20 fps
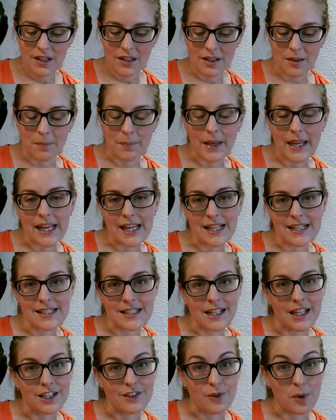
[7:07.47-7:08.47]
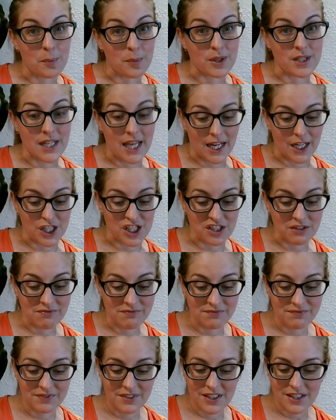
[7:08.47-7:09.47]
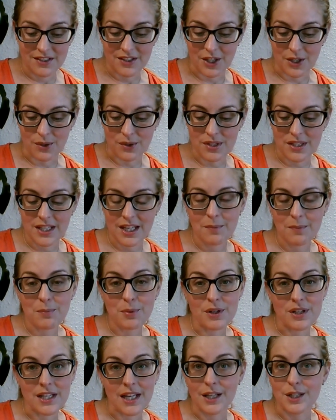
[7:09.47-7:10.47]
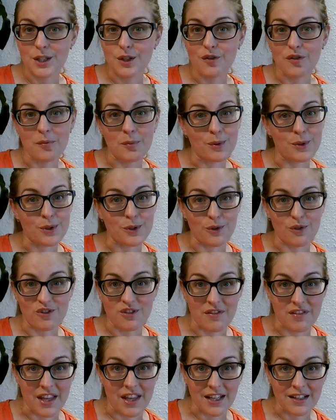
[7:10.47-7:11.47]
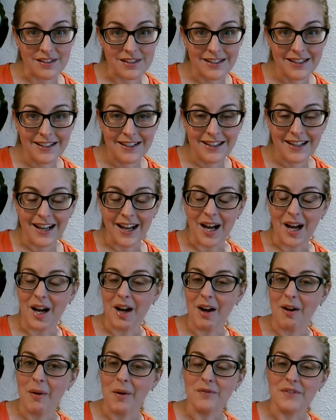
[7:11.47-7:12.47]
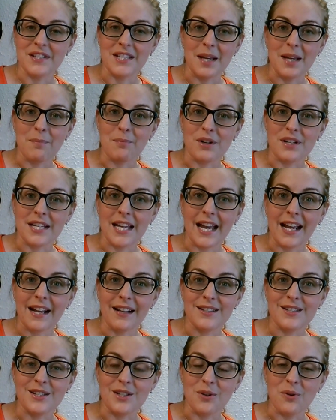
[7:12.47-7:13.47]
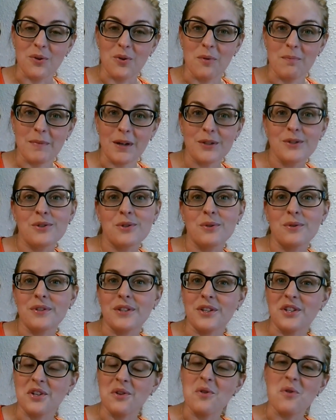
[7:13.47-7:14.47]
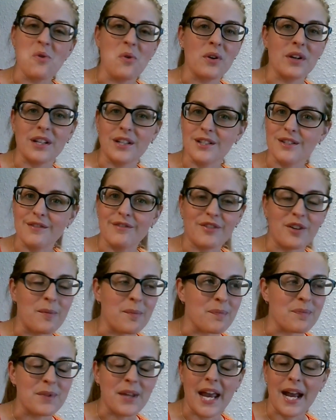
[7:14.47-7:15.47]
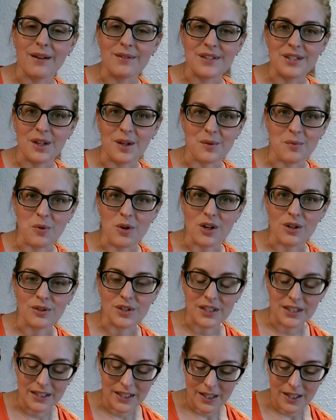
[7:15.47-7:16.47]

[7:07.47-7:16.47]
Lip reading: The P stands for protection. So your skin protects you from all sorts of things. Obviously it protects your muscles and your organs from the outside world.